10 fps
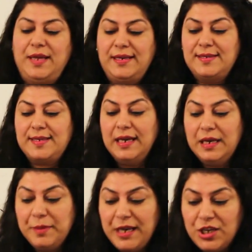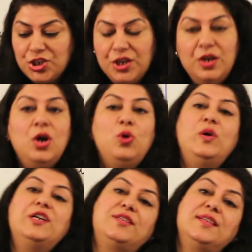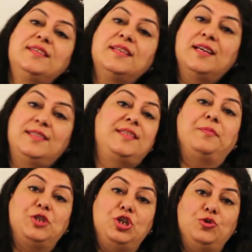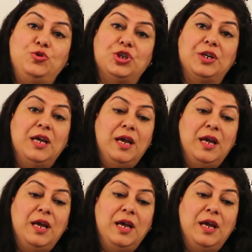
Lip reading: that is elimination versus substitution.